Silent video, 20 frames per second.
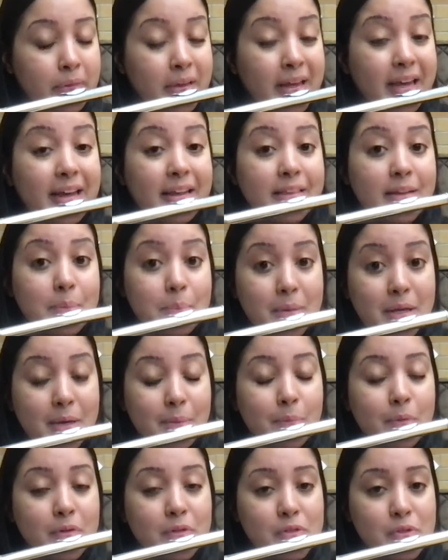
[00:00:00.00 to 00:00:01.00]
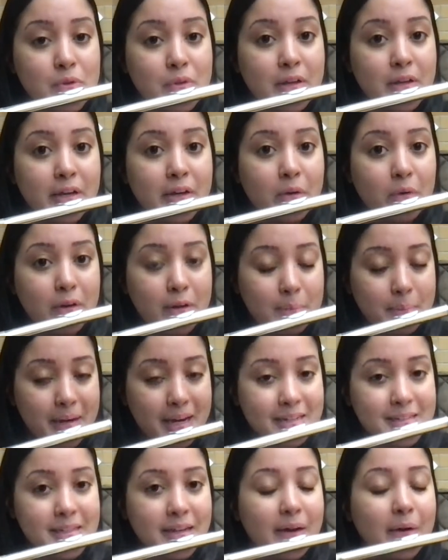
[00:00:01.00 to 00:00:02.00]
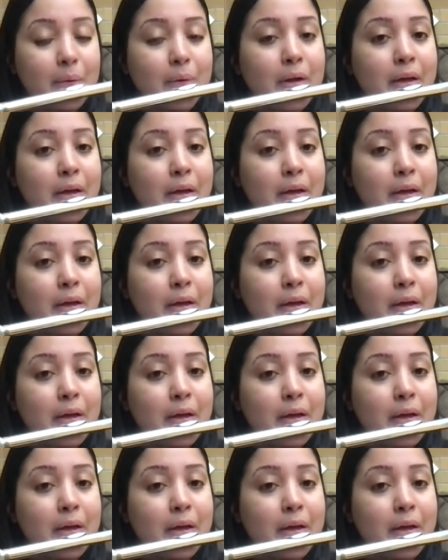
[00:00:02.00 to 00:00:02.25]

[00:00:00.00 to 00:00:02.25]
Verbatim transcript: and then be able to do that going back down.